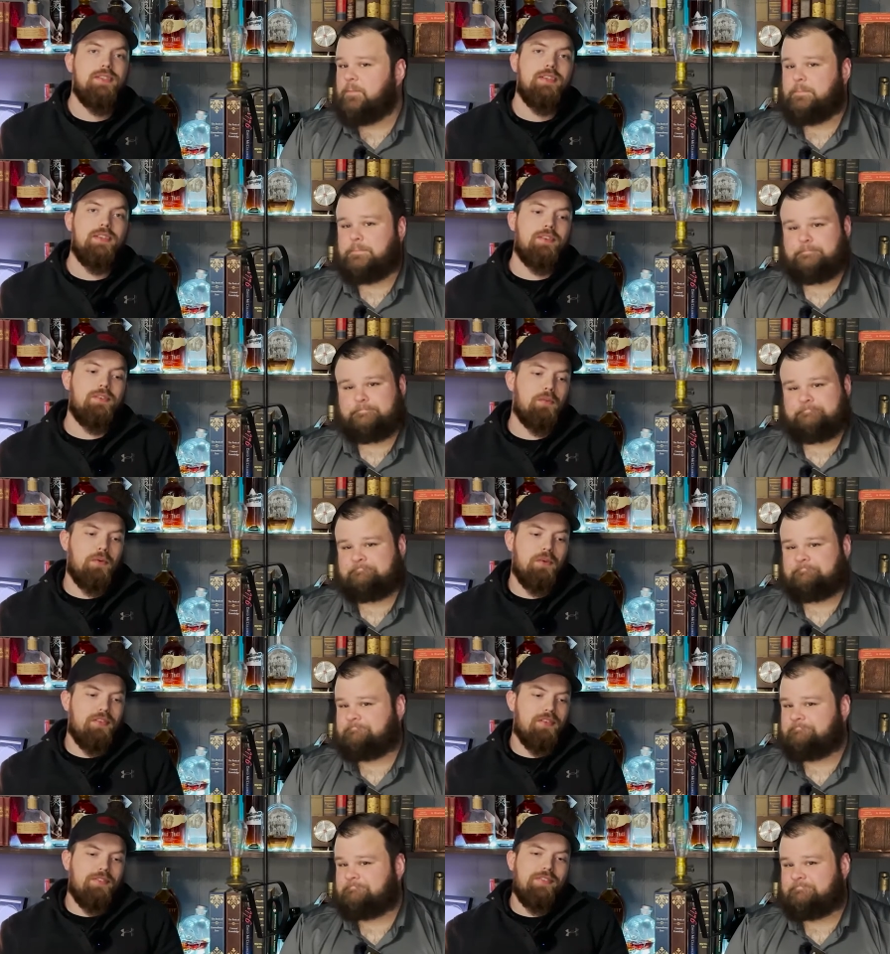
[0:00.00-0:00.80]
Speaker 1: year
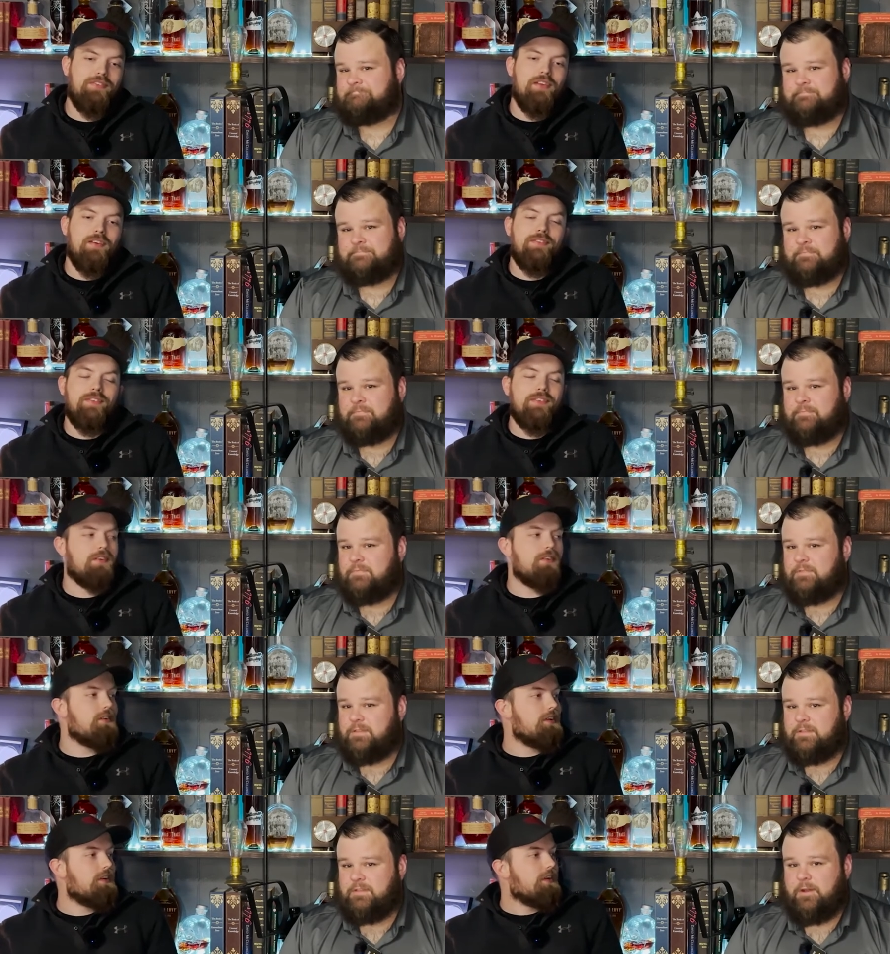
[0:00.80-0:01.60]
worth of stuff.
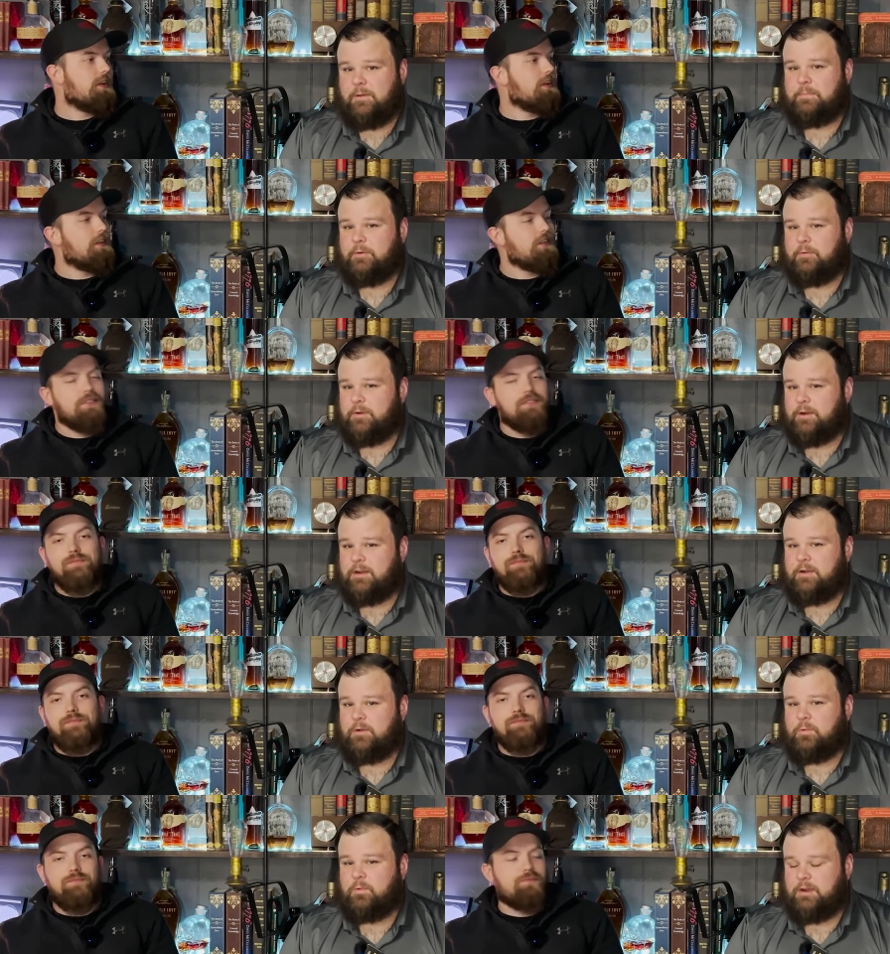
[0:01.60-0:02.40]
So no, but
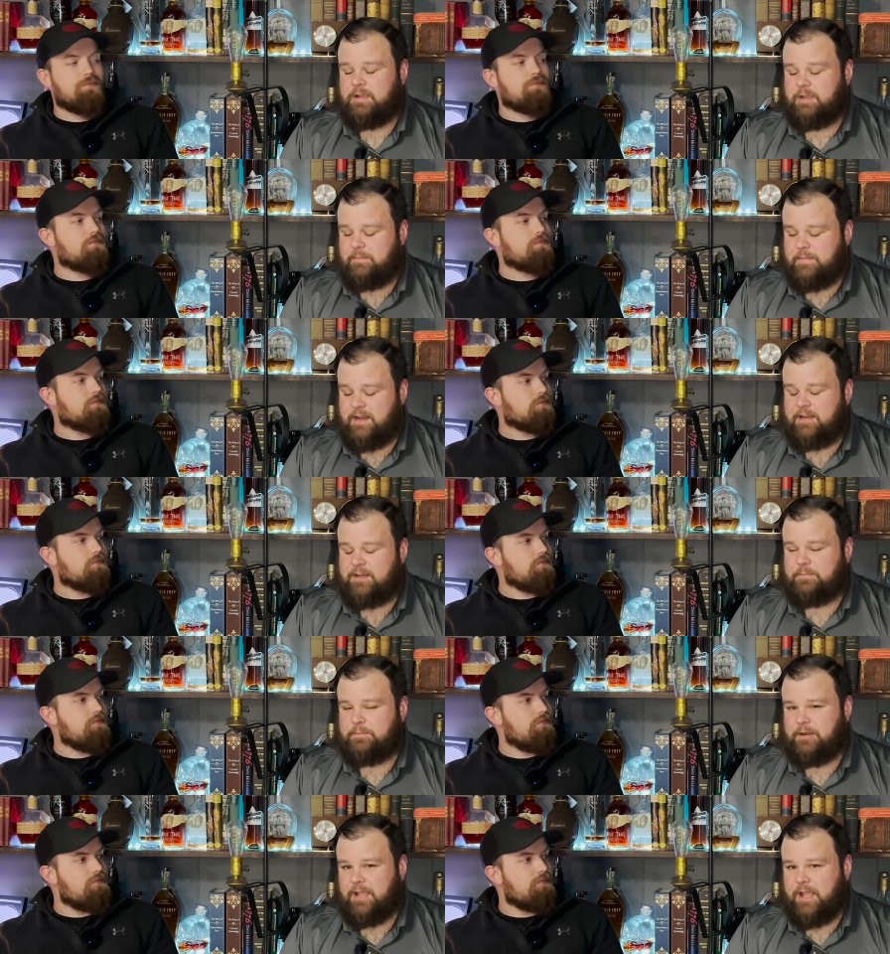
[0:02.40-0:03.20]
we're committed to
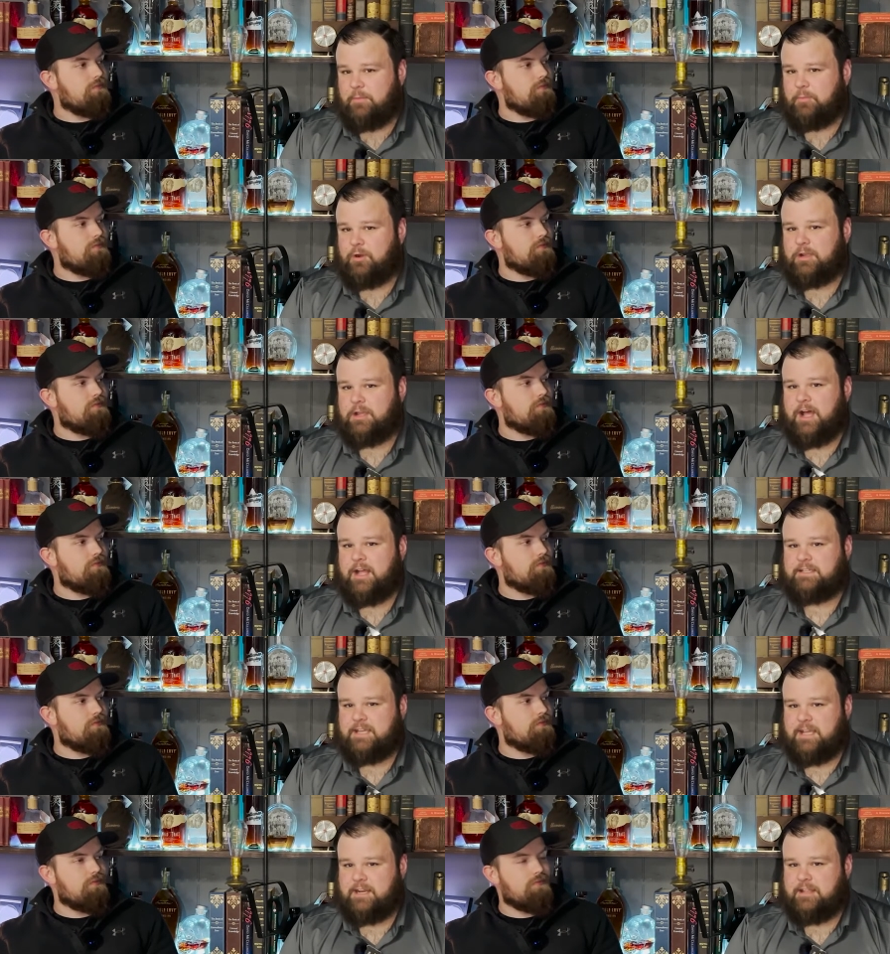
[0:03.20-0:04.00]
putting out more
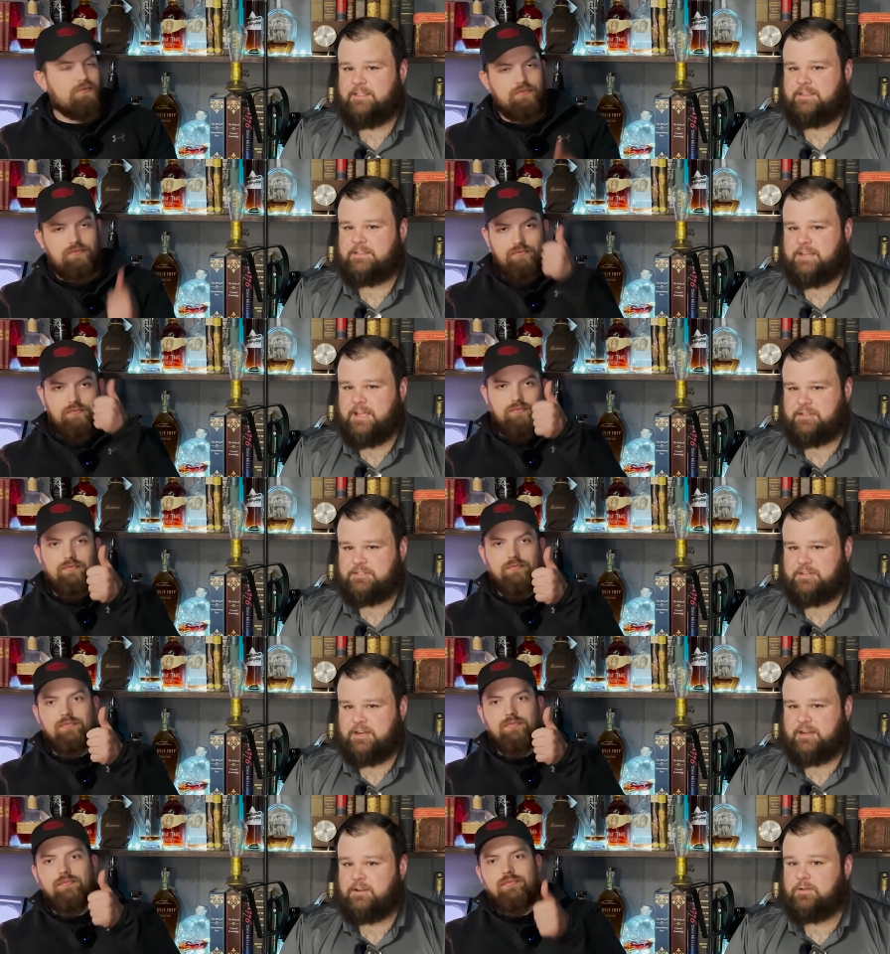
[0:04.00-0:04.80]
content in this next
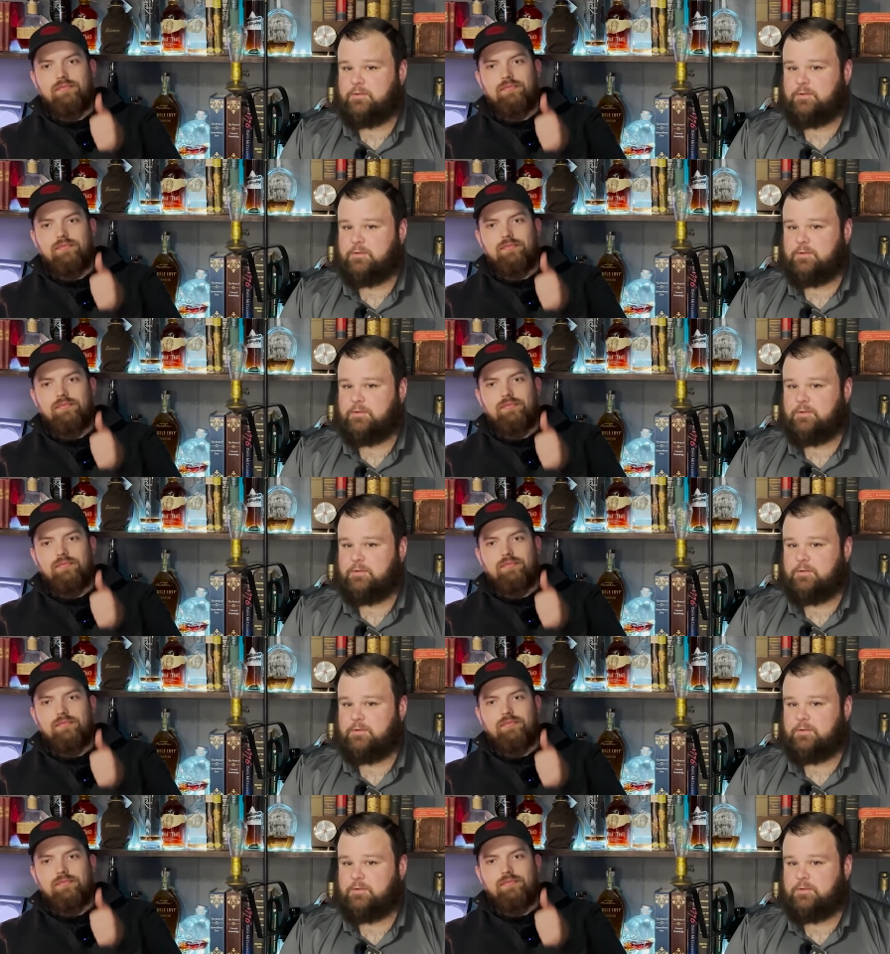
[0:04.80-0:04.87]
year.